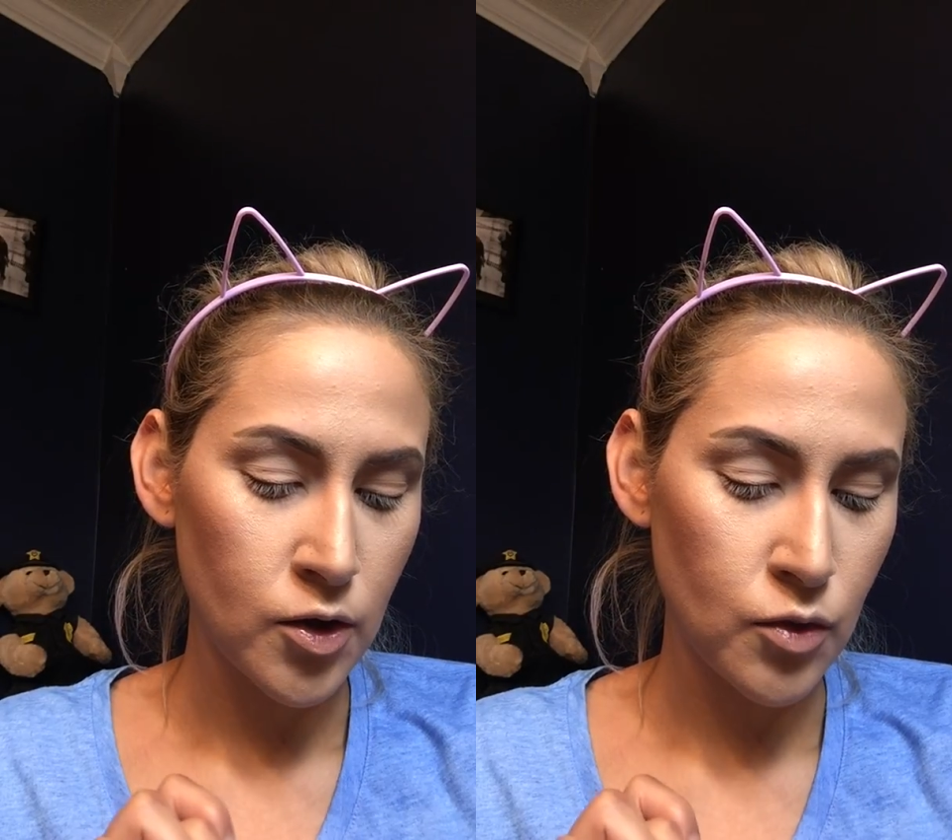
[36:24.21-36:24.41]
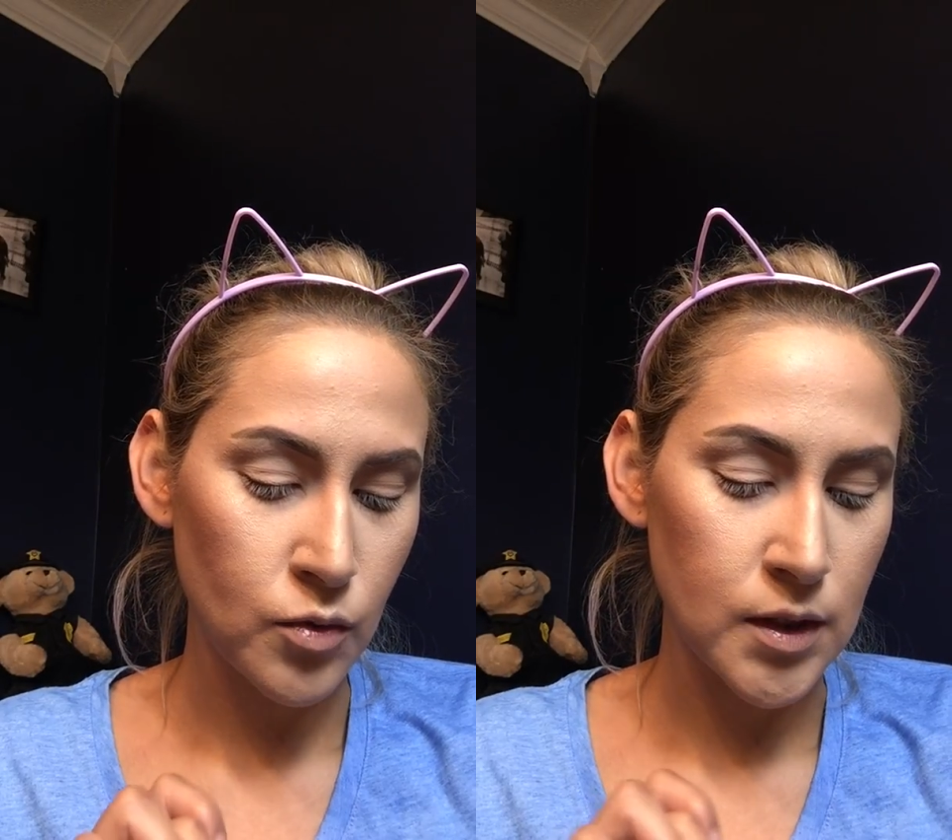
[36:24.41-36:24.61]

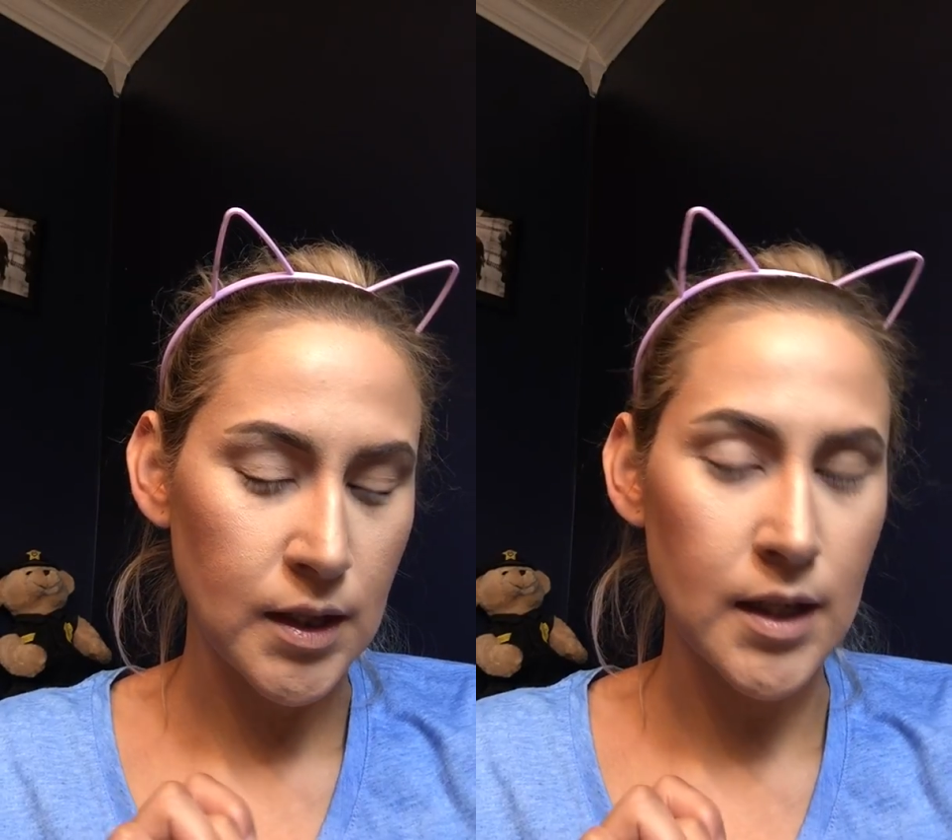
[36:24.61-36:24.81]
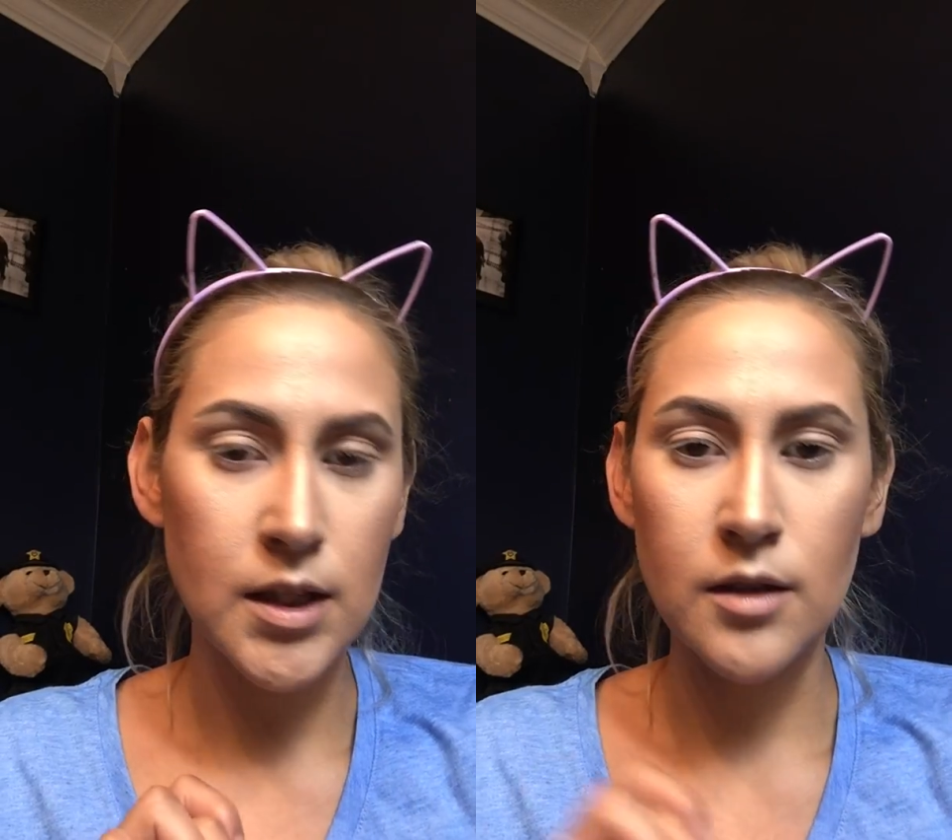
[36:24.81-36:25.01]
to
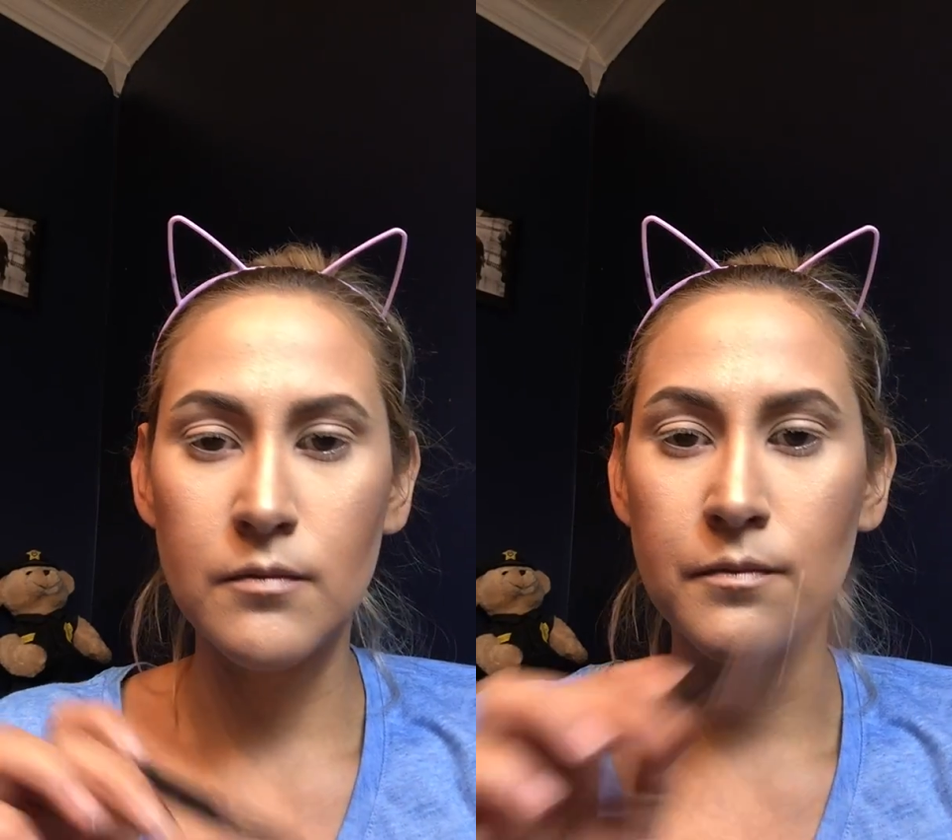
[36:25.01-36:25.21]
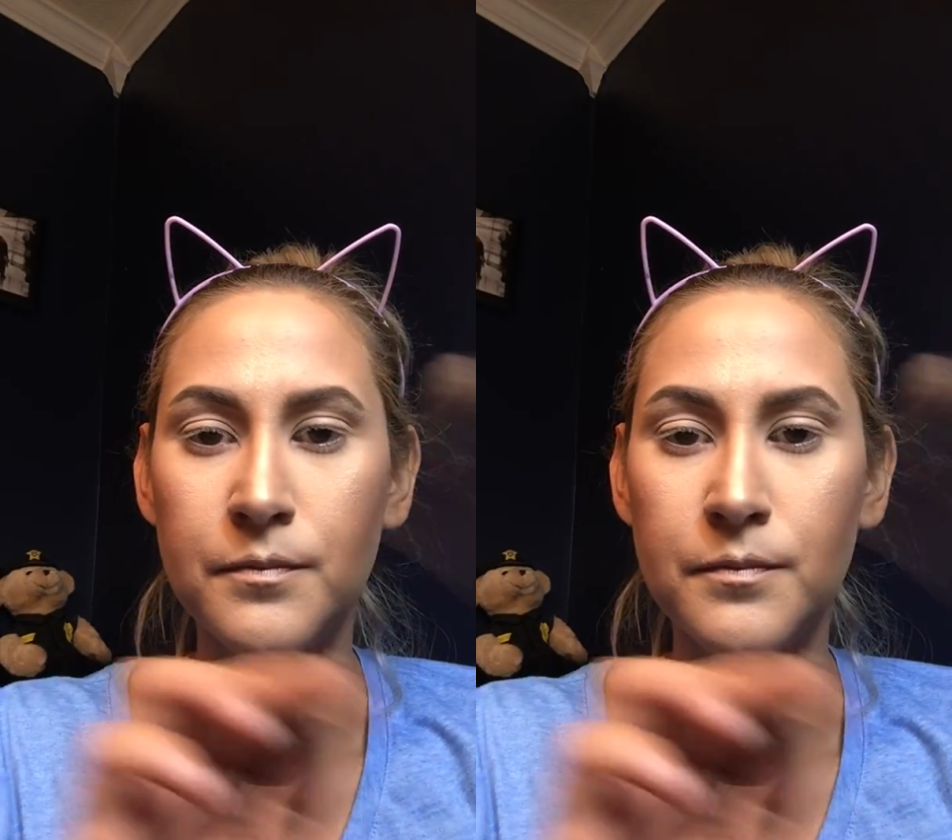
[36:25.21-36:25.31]
sit.